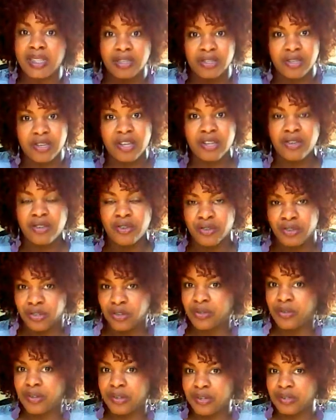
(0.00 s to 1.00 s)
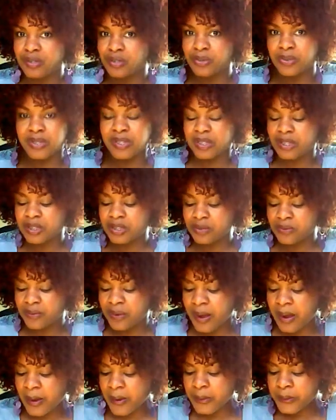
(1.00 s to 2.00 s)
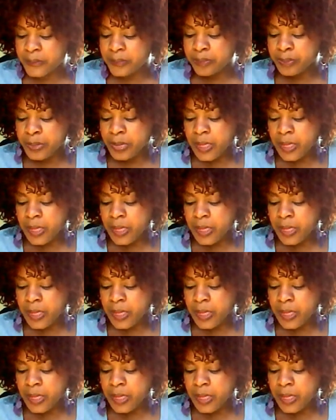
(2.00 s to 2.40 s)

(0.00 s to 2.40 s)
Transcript: And you're going to twist this around.